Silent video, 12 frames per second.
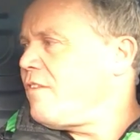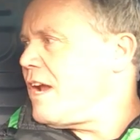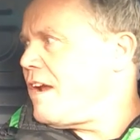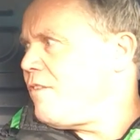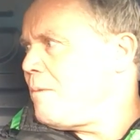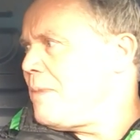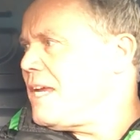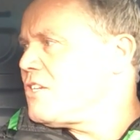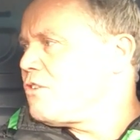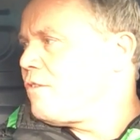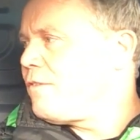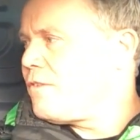every
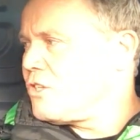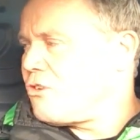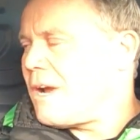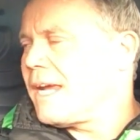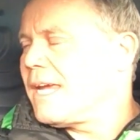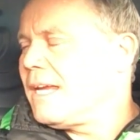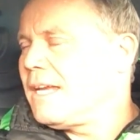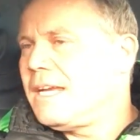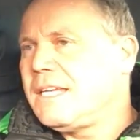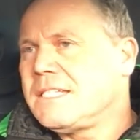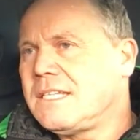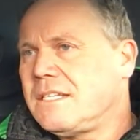metre of tracking
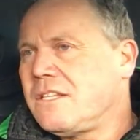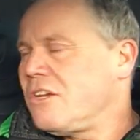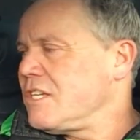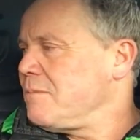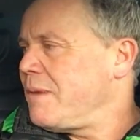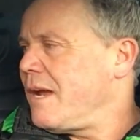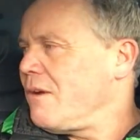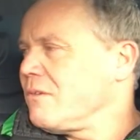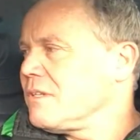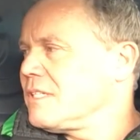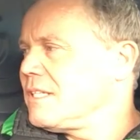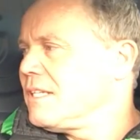is
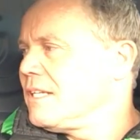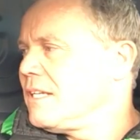£30.